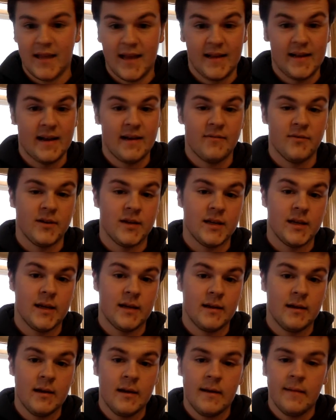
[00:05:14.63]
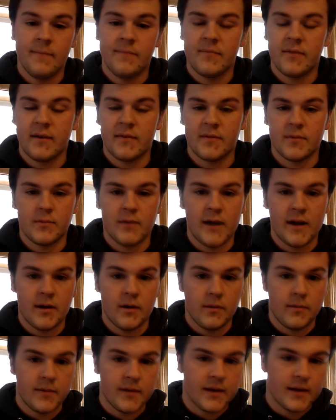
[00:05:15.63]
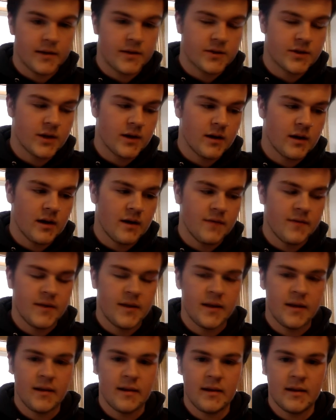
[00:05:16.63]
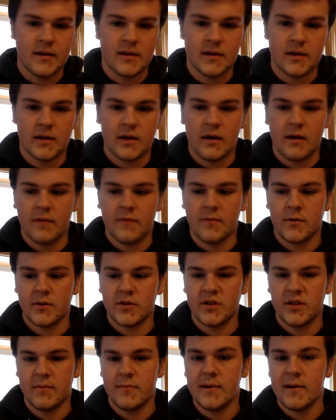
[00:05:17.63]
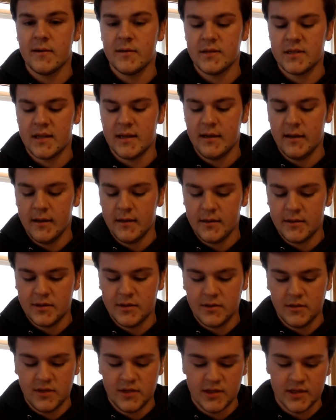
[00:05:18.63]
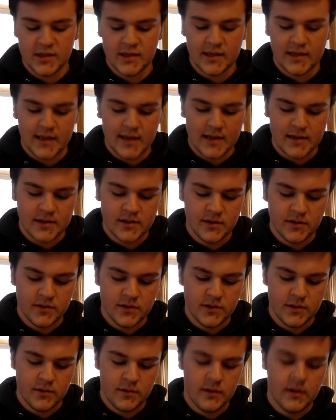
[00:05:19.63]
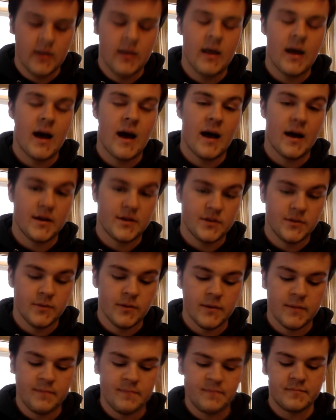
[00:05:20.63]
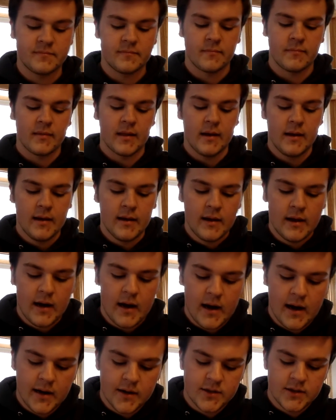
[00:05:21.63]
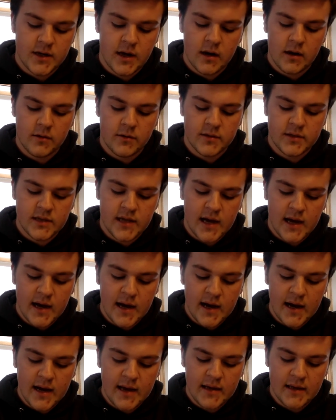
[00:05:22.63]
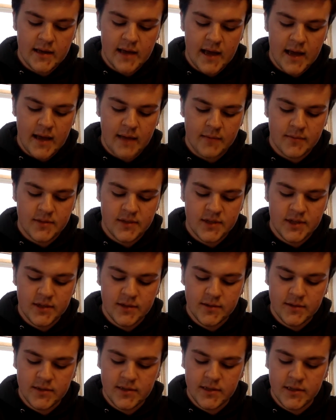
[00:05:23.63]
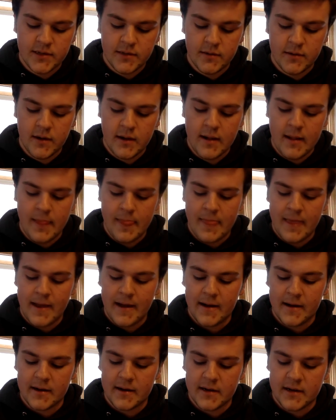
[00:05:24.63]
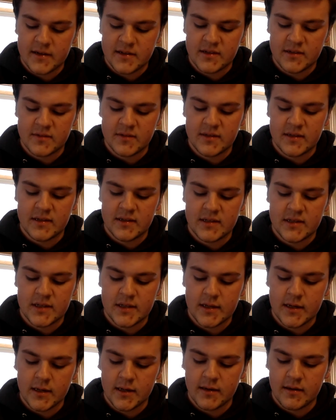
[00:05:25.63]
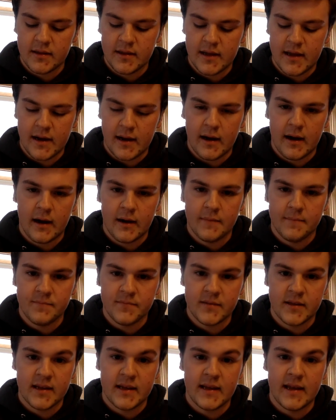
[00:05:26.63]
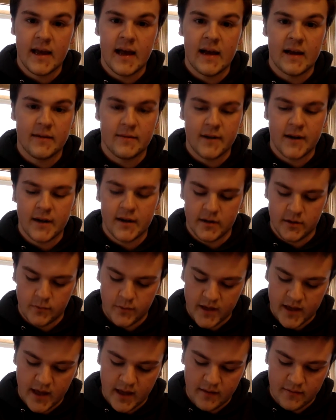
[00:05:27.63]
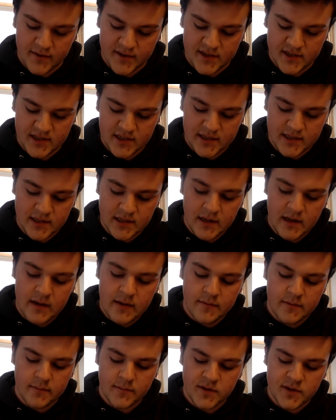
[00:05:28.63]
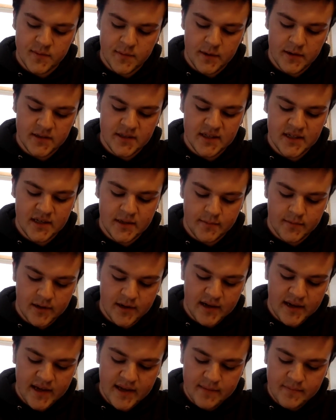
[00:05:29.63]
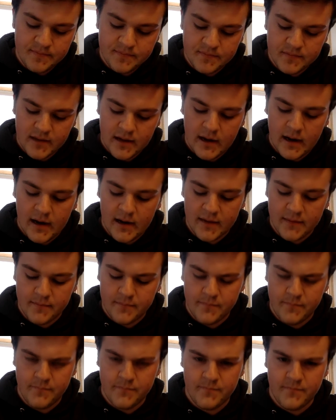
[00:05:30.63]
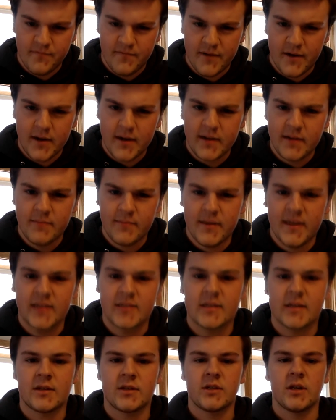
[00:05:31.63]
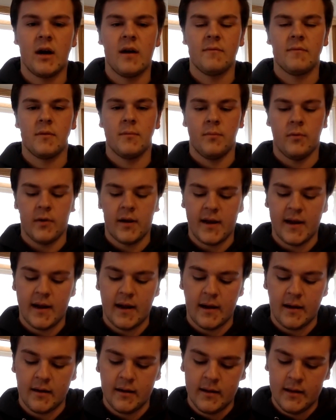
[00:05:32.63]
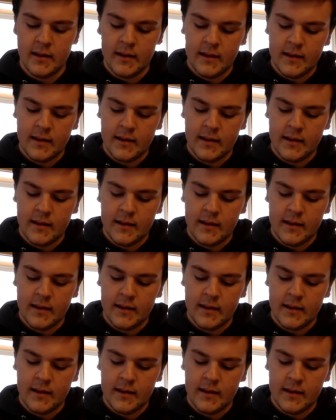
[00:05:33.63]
they definitely did left him wide open, got the shot off, and it took an unfortunate bounce, and just like that, 2 2, uh, two 1. Uh, Chicago would tie the game 2 2. Erik Gustafsson's third of the year. He had a very good weekend versus us from Schmaltz and DeBrincat. Uh, very basic shot from the point here.